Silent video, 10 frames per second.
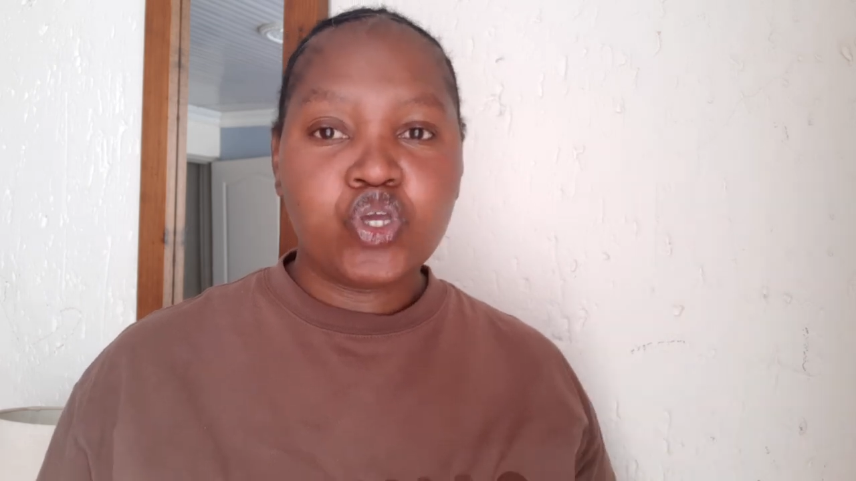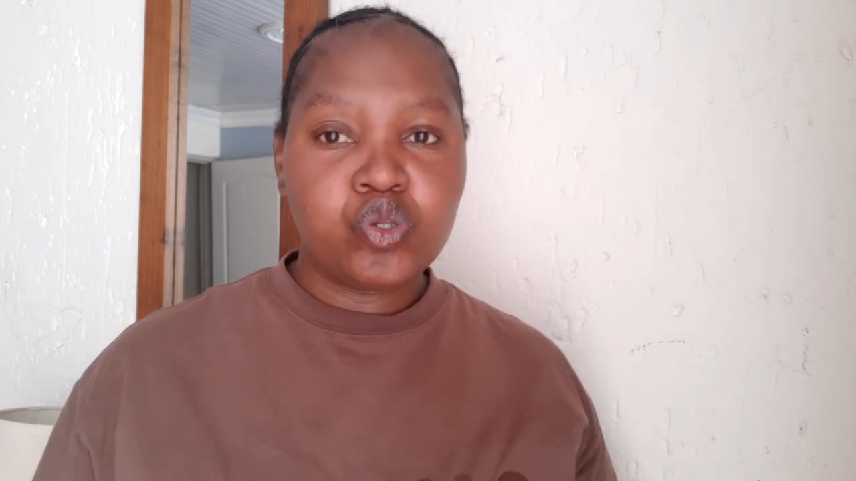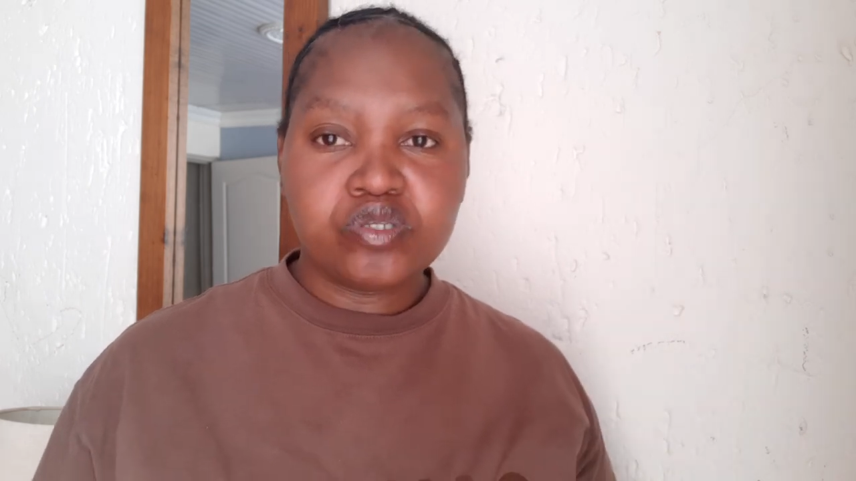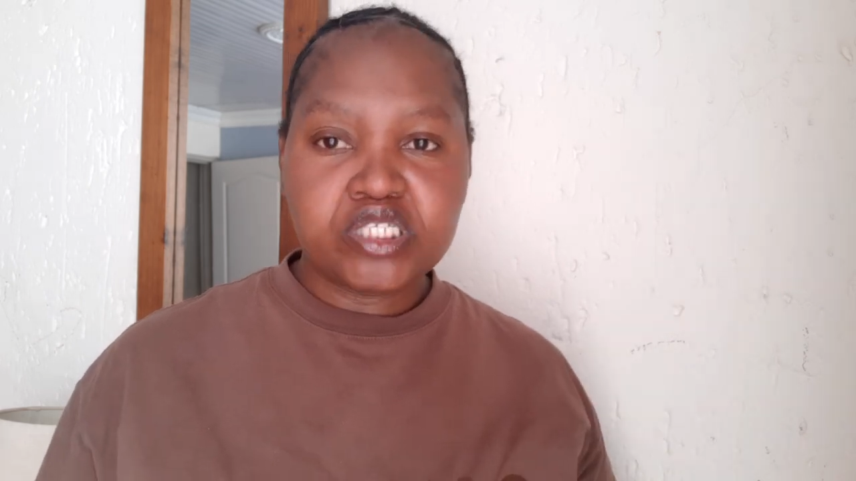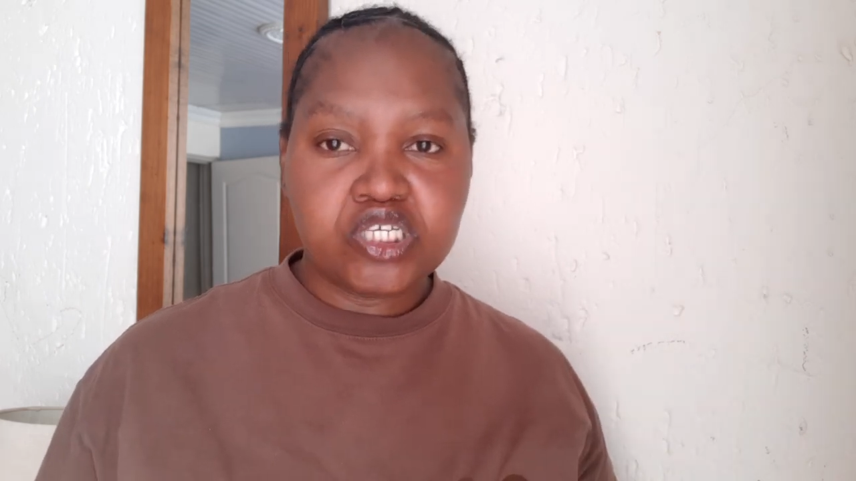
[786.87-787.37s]

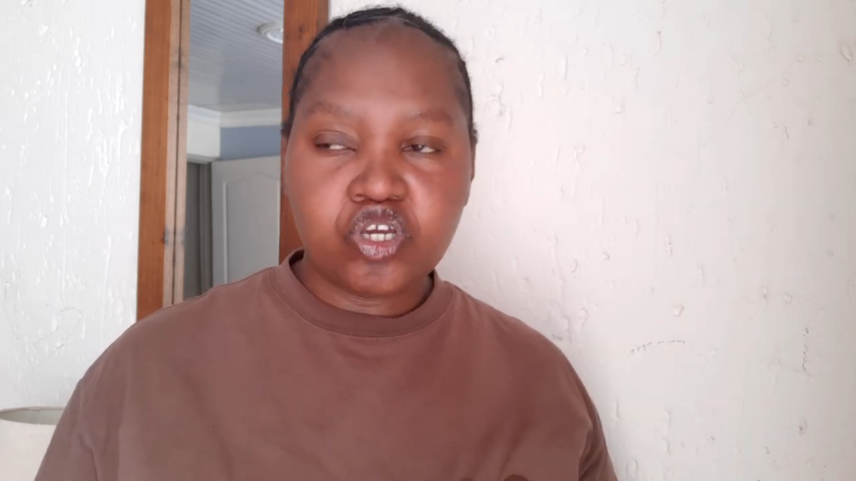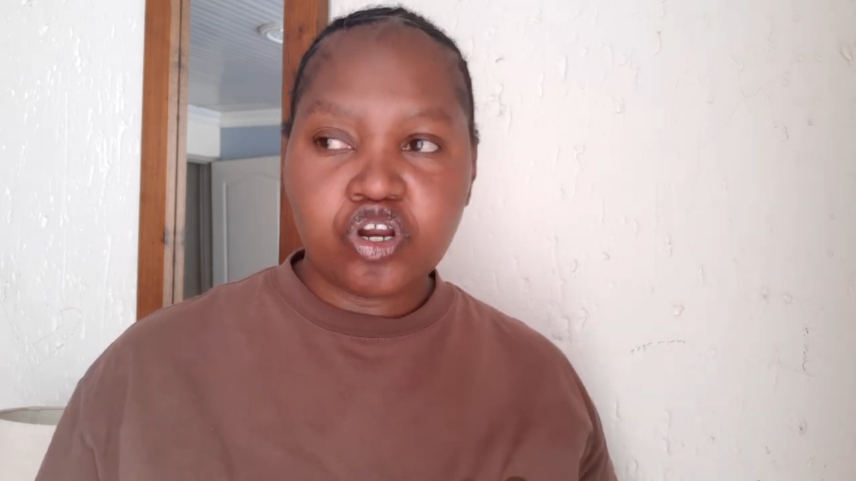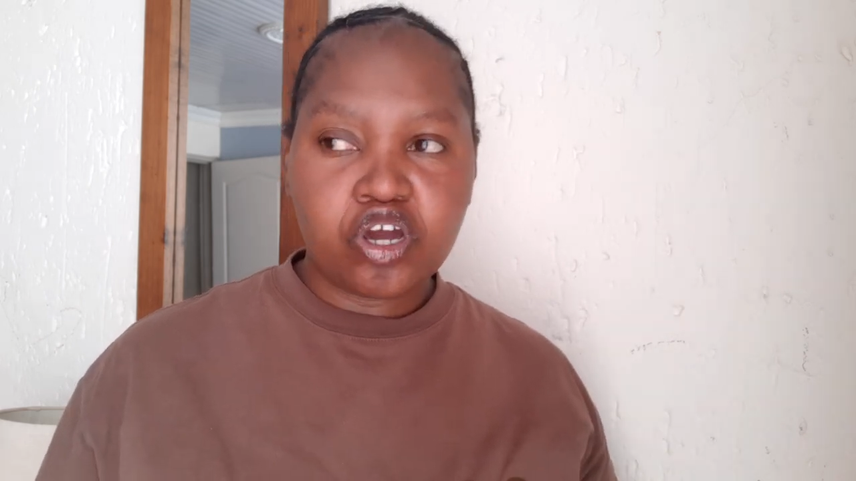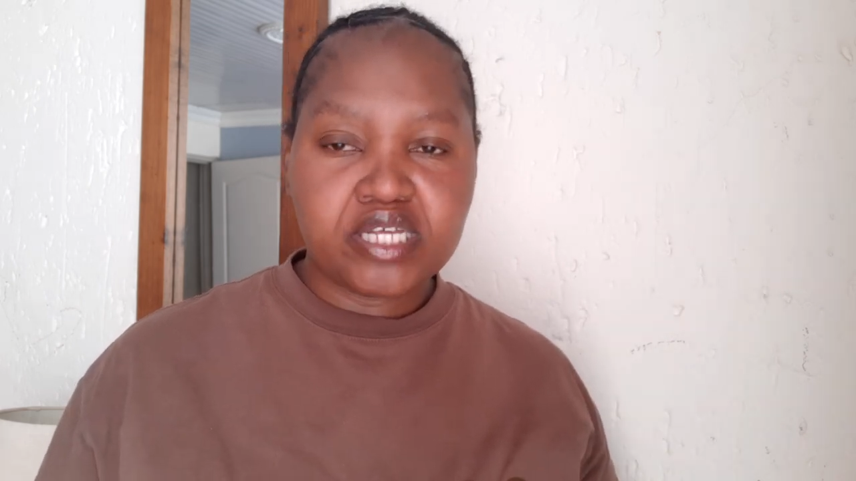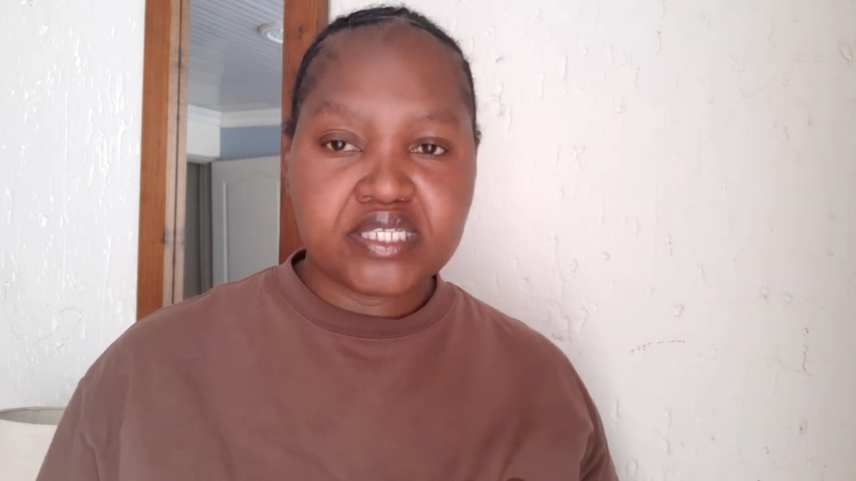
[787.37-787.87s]
you'll see, you're
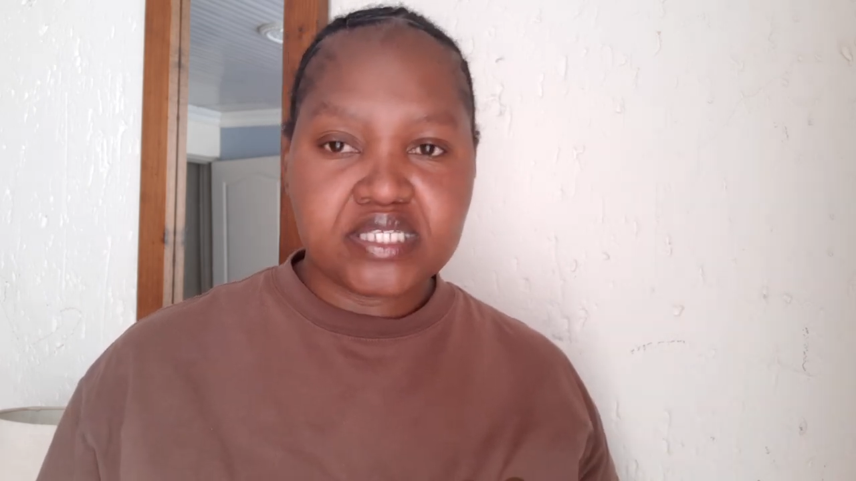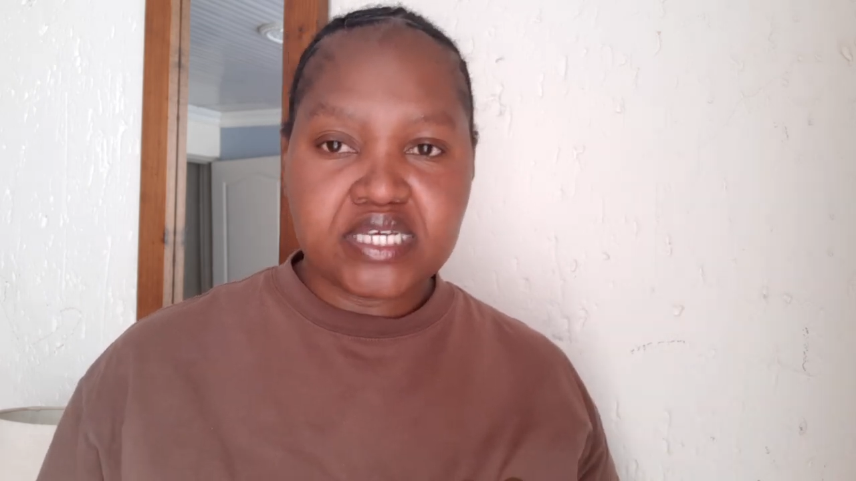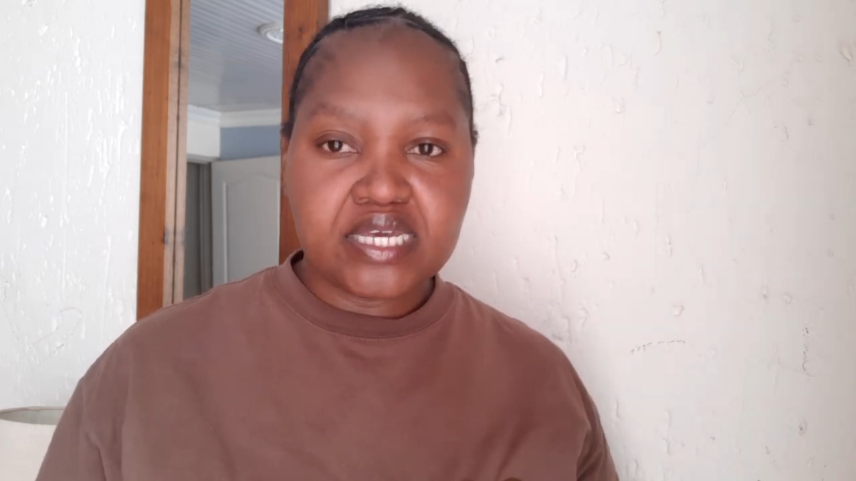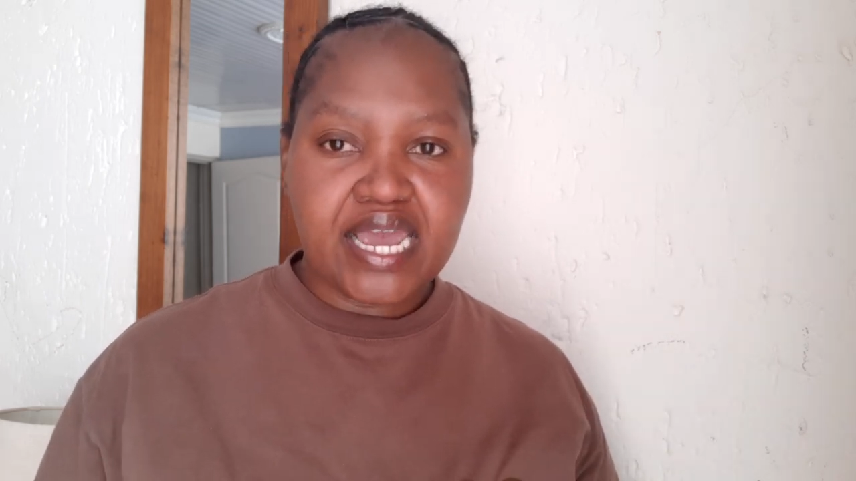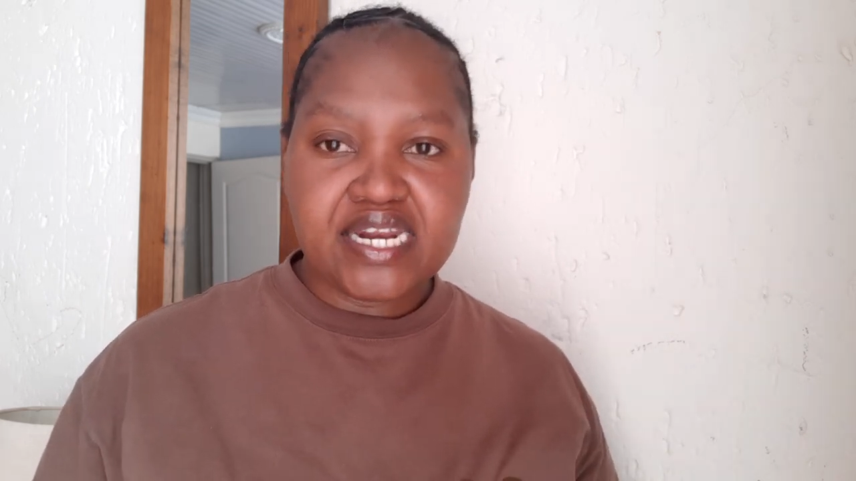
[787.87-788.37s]
not gonna
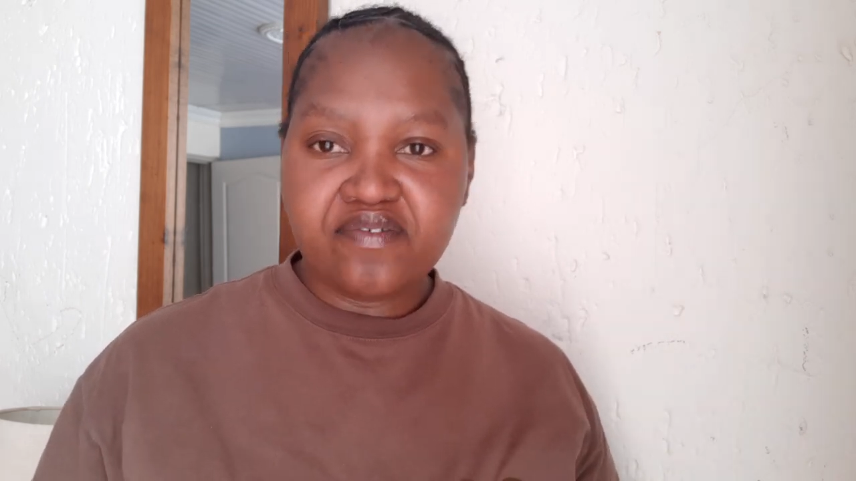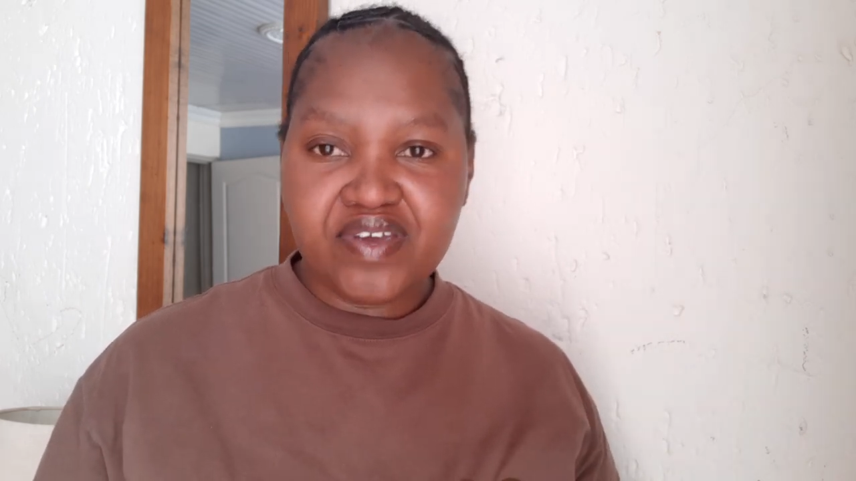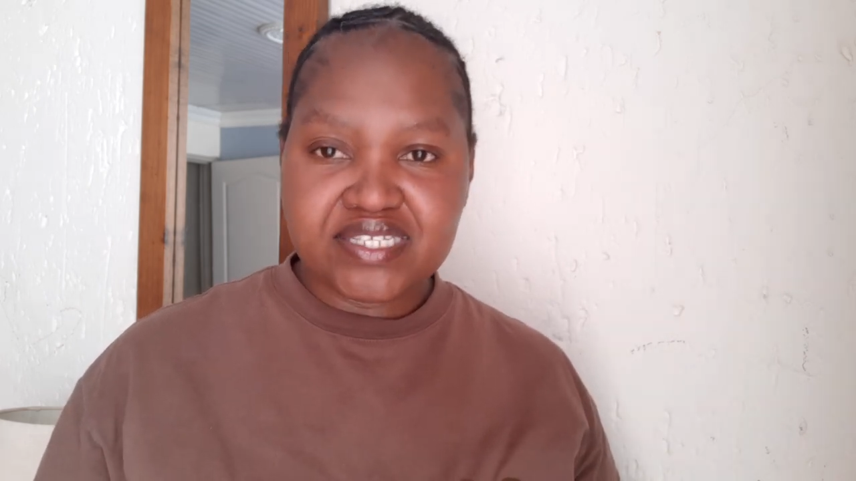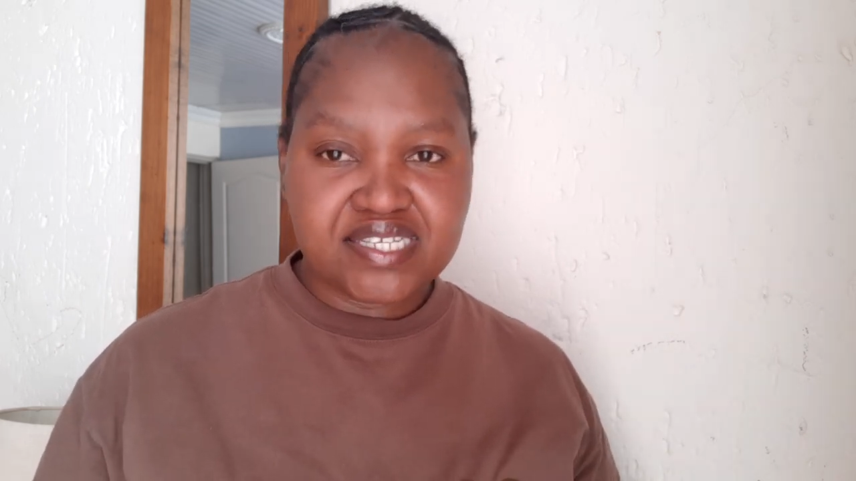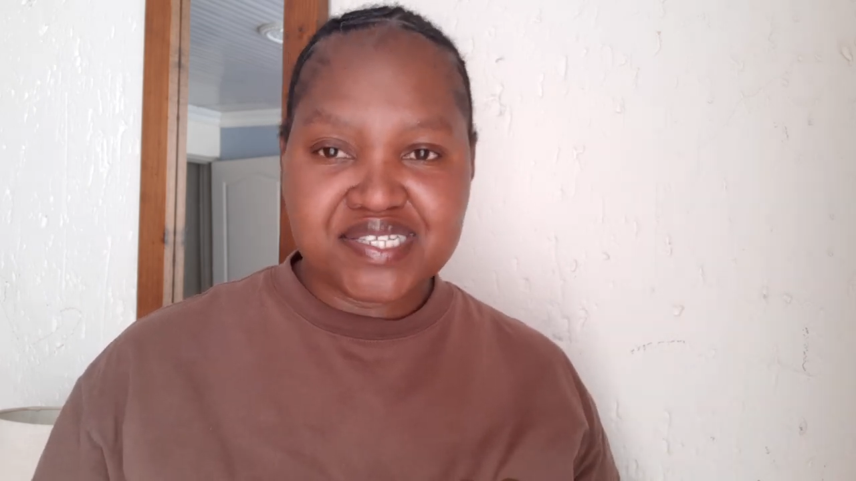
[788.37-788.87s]
see any
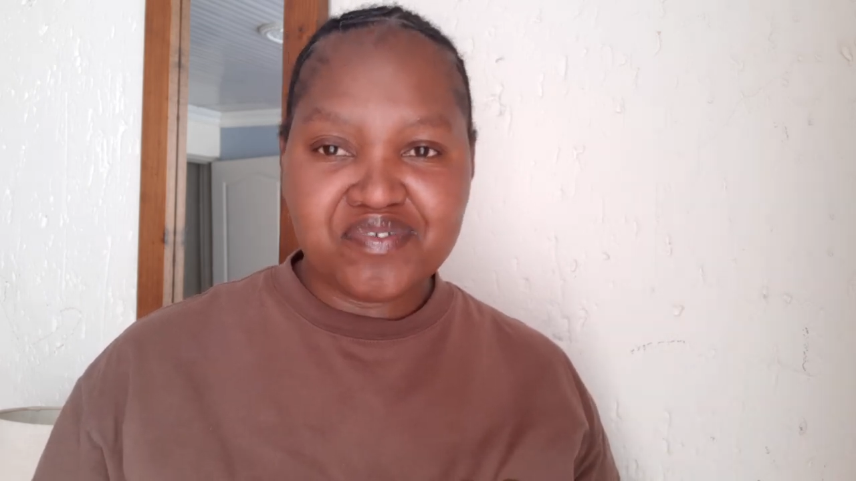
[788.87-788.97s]
faces.